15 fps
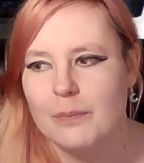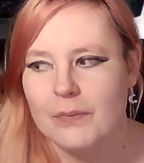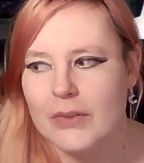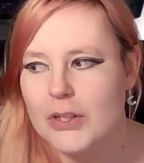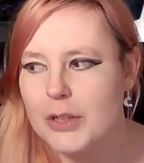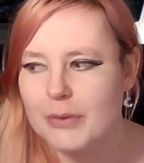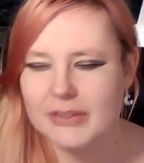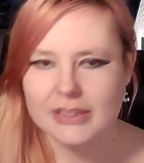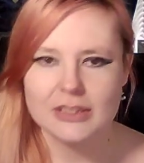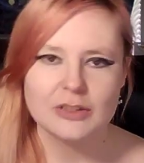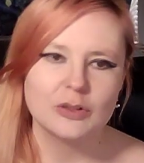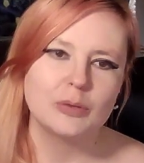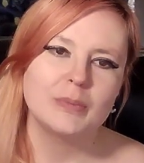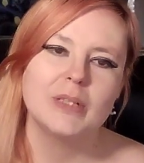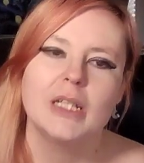newest
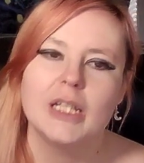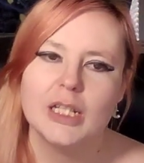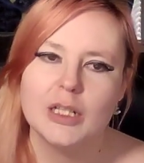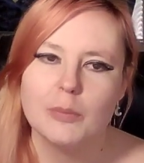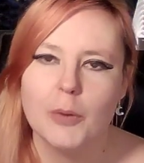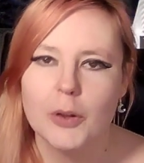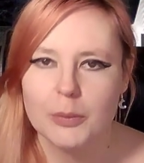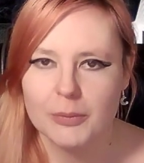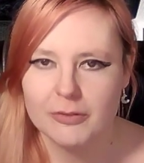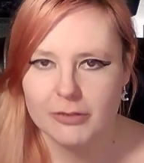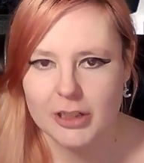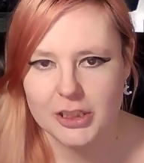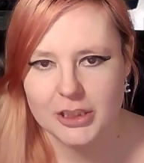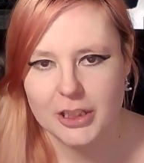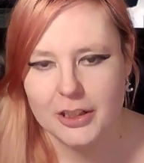installment in the Pokemon
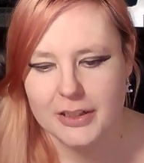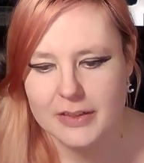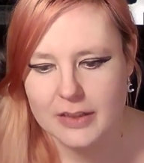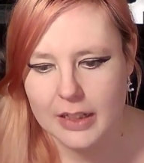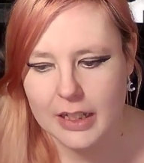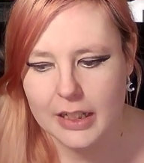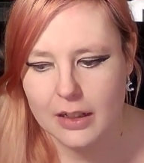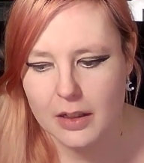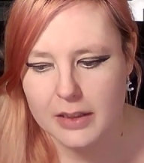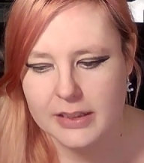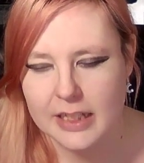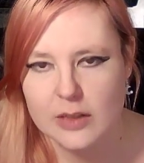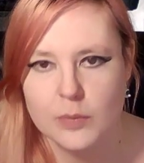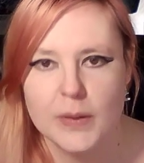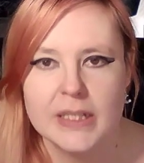franchise
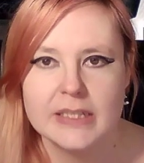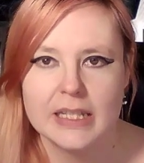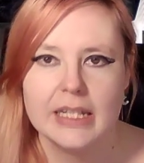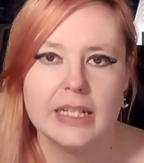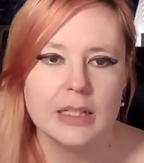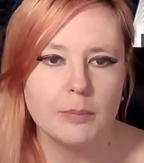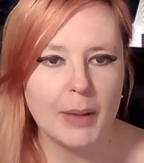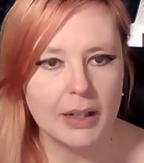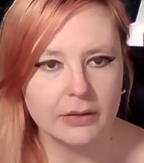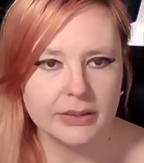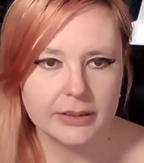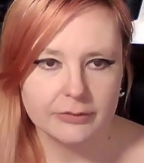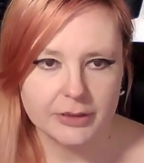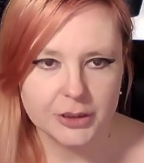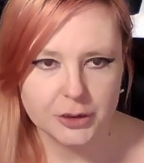takes place in the Paldea
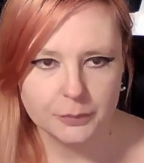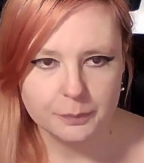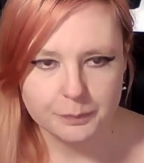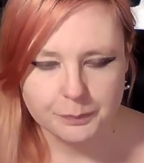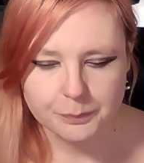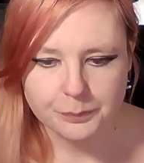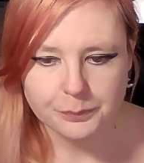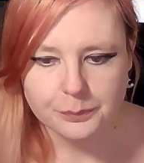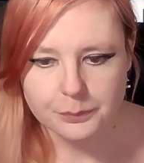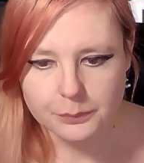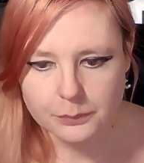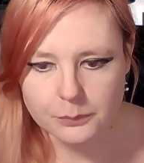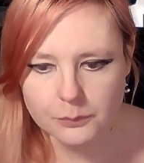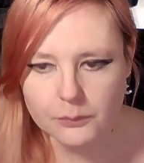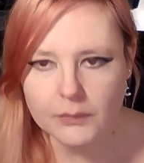region,
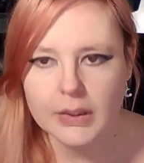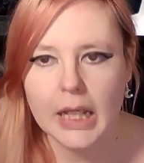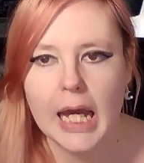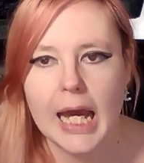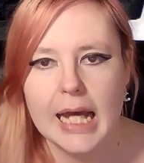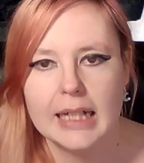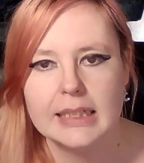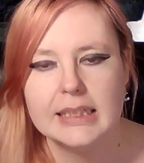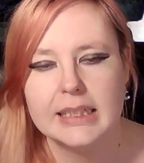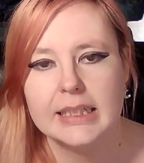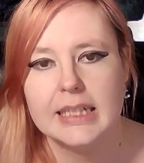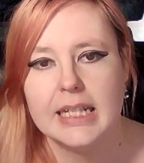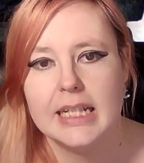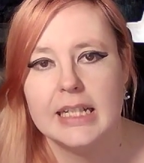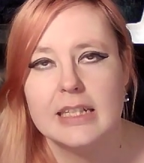and it
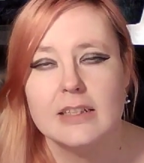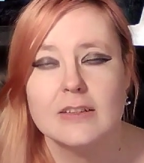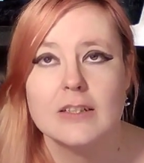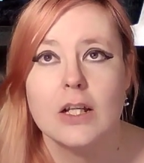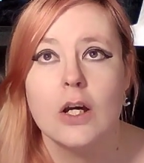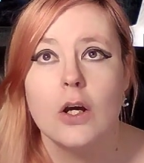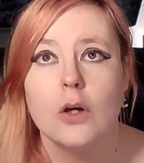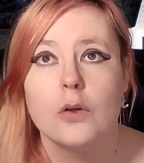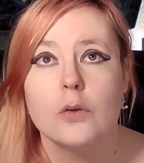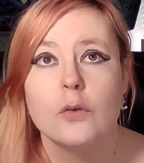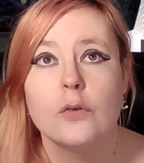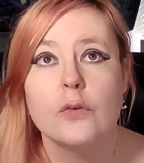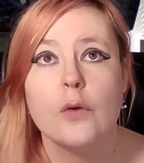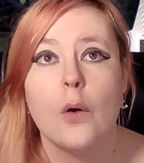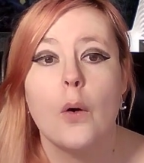is
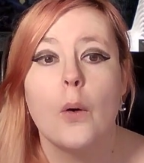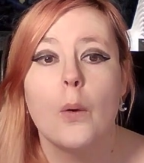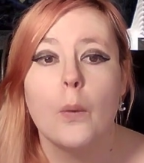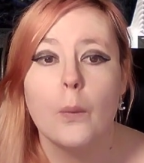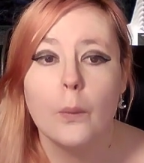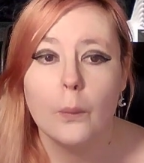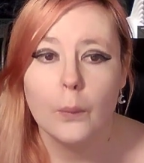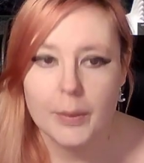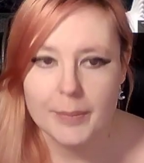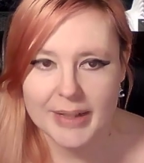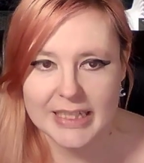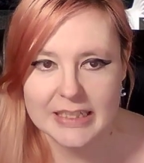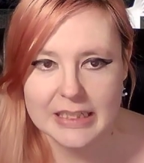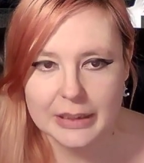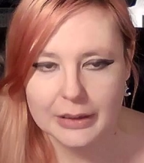so
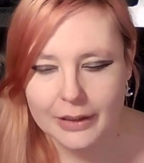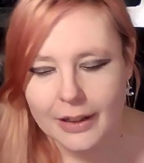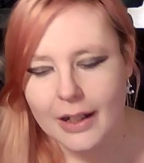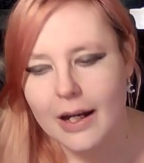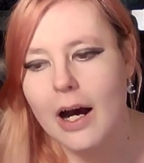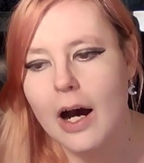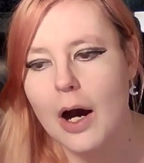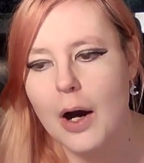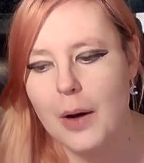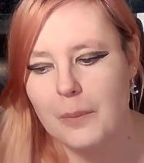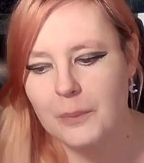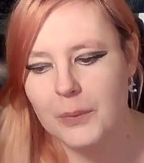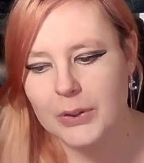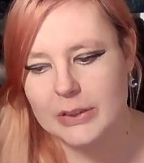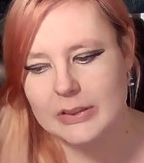amazing.
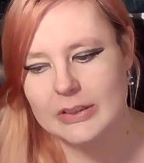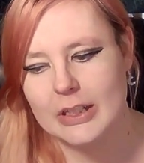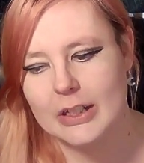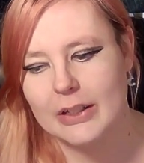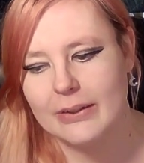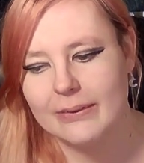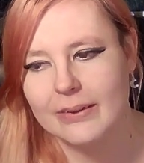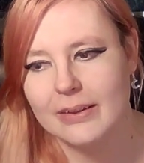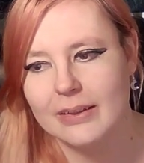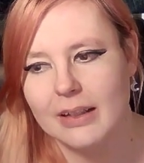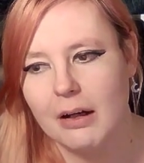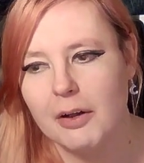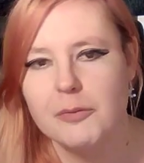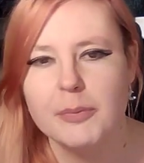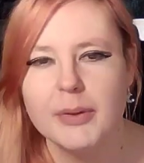So
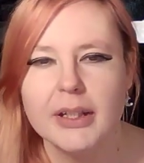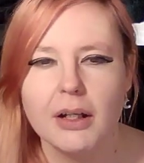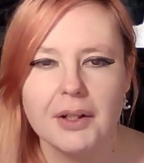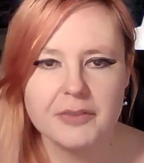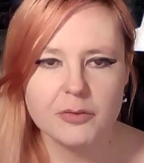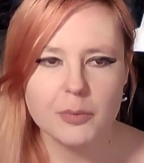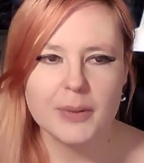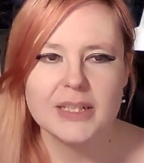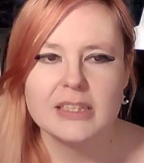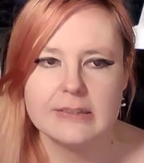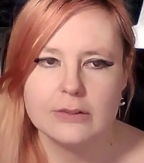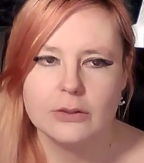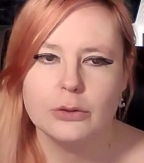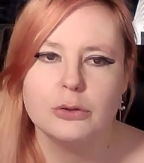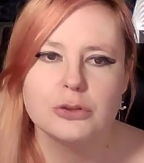I've been kind of a bit
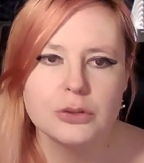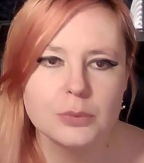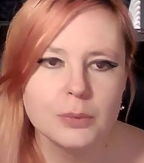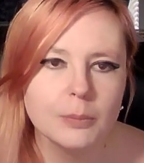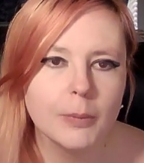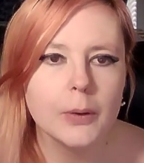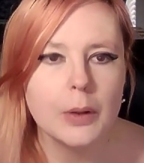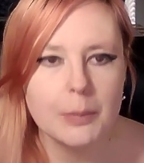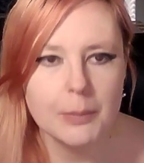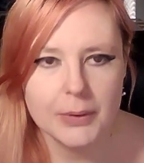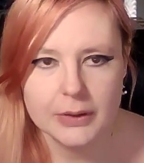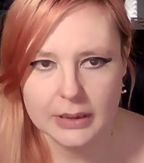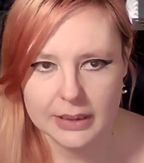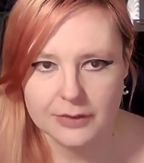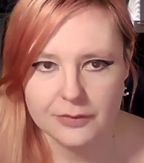disillusioned with Pokemon the
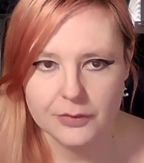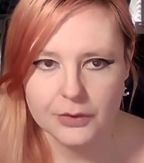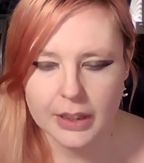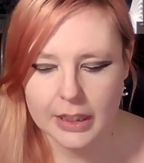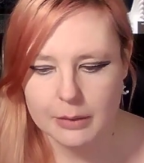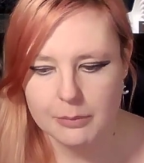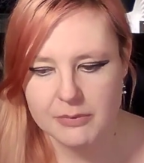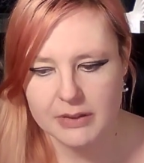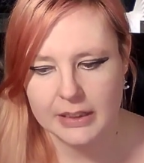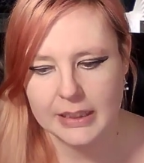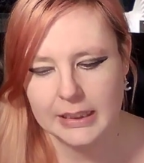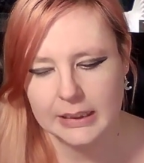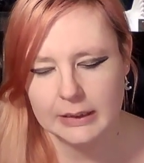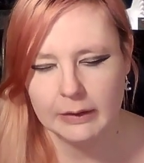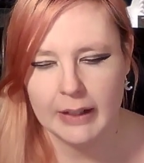last few games. I think
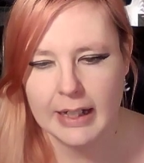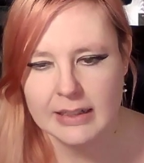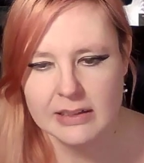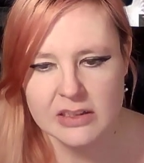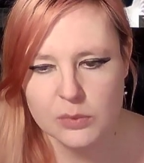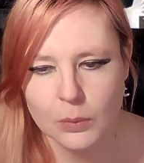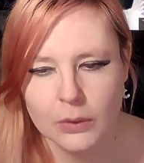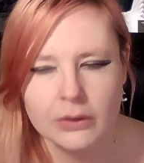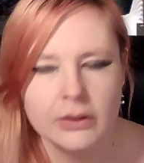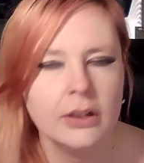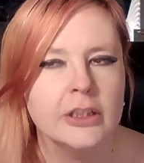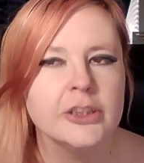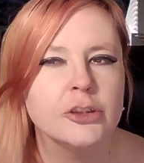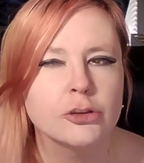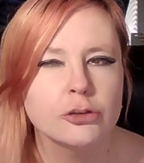the last one
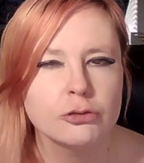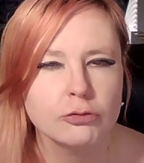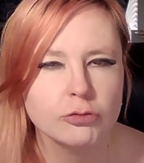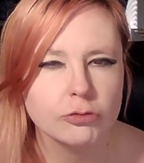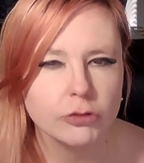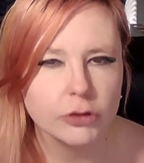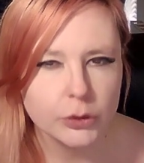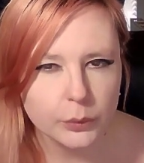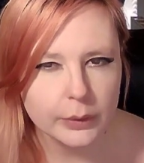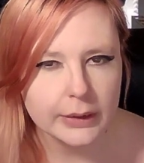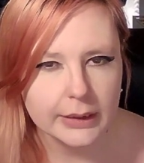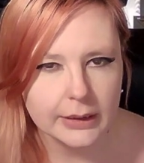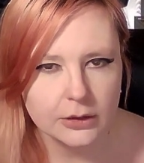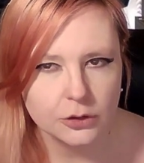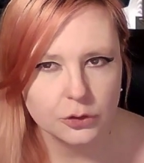I truly
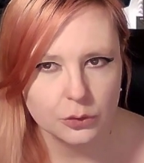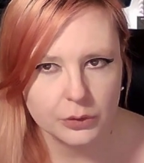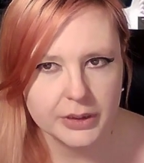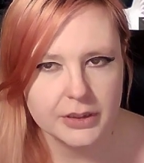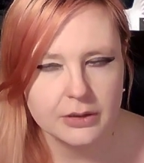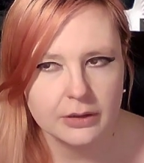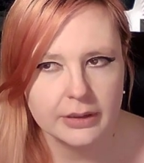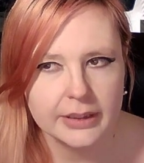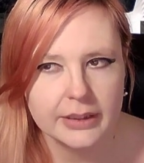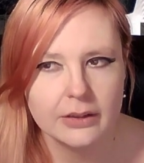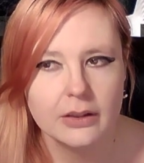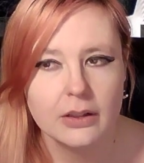enjoyed, like